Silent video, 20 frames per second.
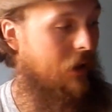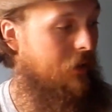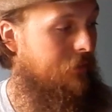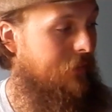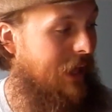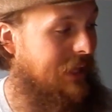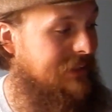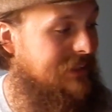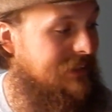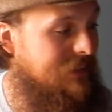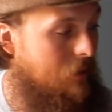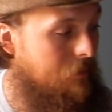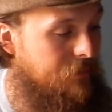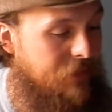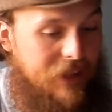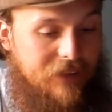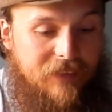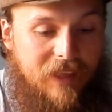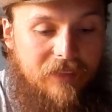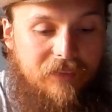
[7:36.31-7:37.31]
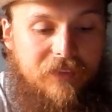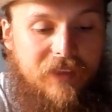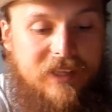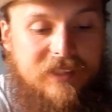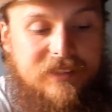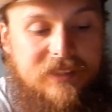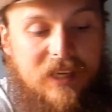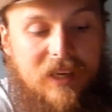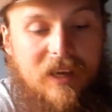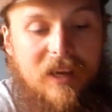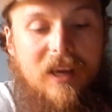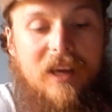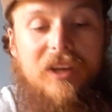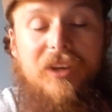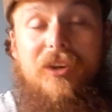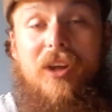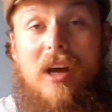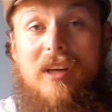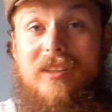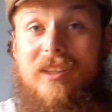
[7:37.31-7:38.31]
That's something that this
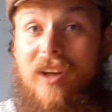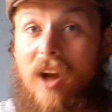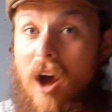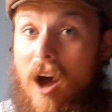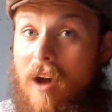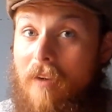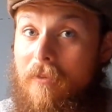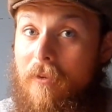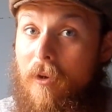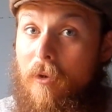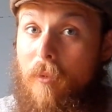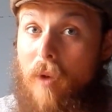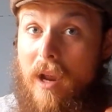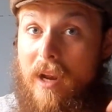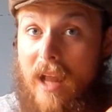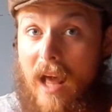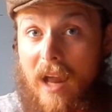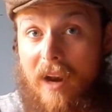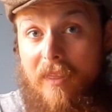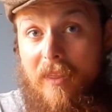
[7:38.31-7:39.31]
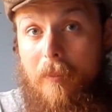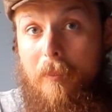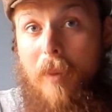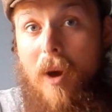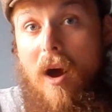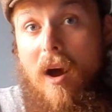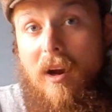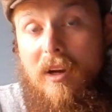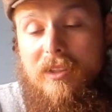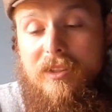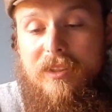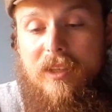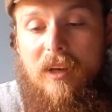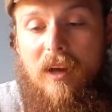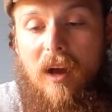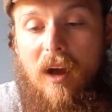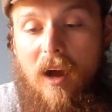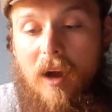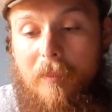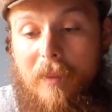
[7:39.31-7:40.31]
doesn't offer right out of the box.
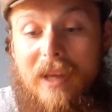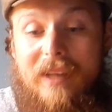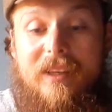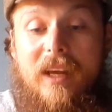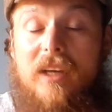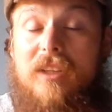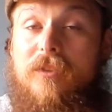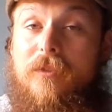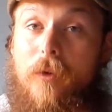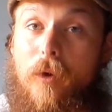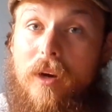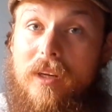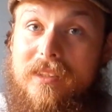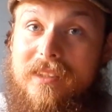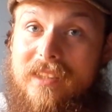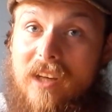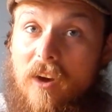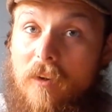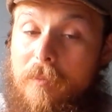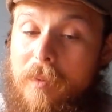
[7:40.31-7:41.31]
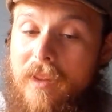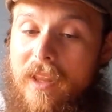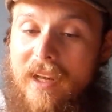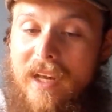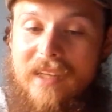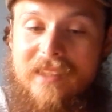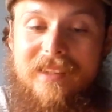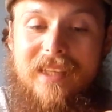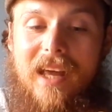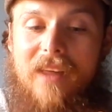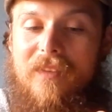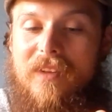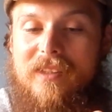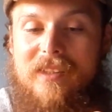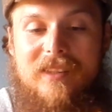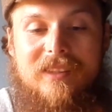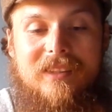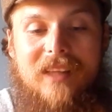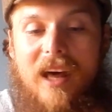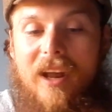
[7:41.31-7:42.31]
It does for itself, but like I said, this
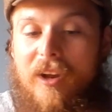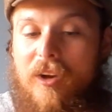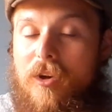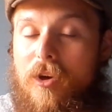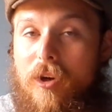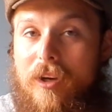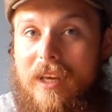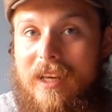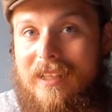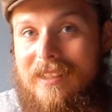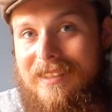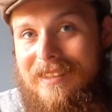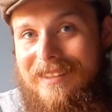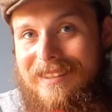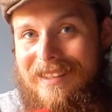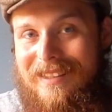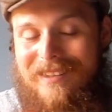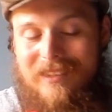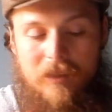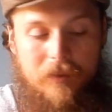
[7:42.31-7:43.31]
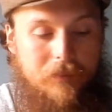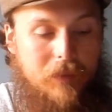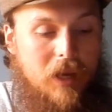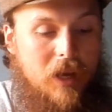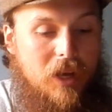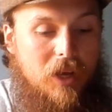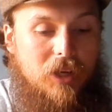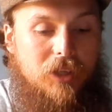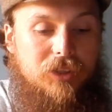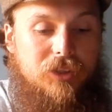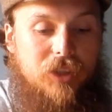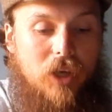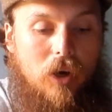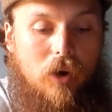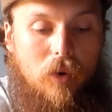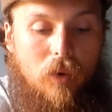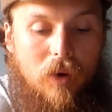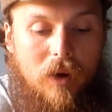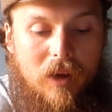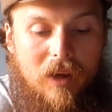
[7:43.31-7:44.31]
is not a cooking system.
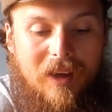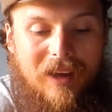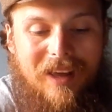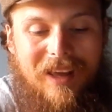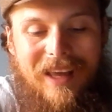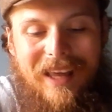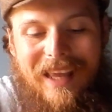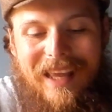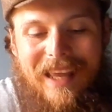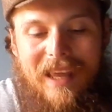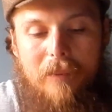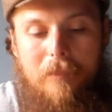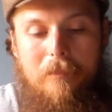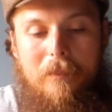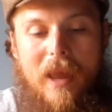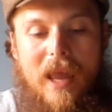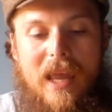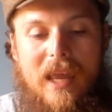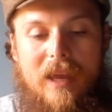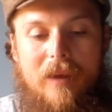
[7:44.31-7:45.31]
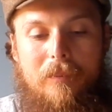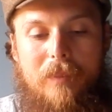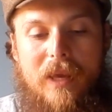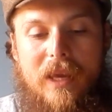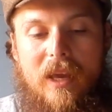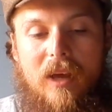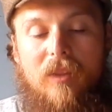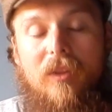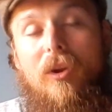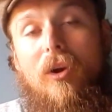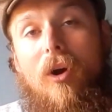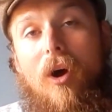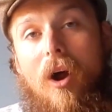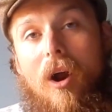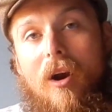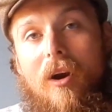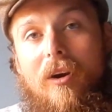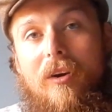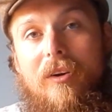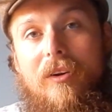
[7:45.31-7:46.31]
So it may be a little
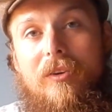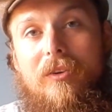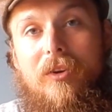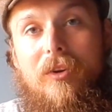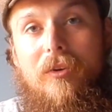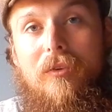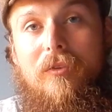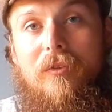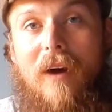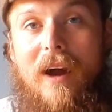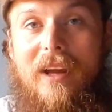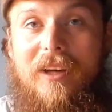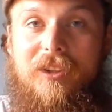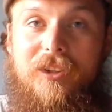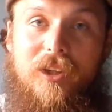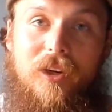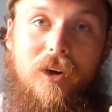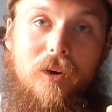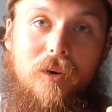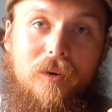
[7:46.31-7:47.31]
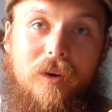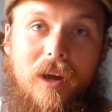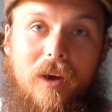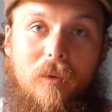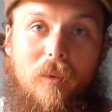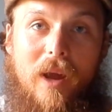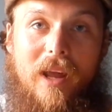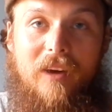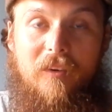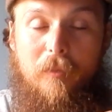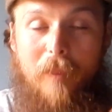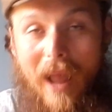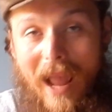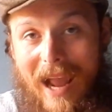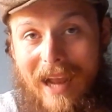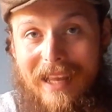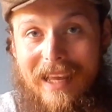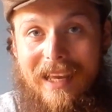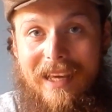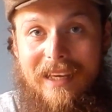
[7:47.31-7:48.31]
hard to find your own way of
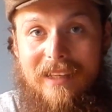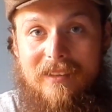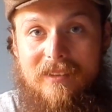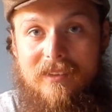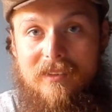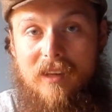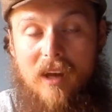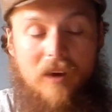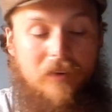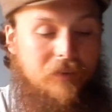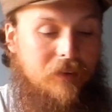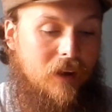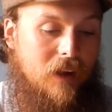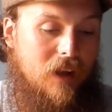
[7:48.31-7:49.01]
packing it and stuff.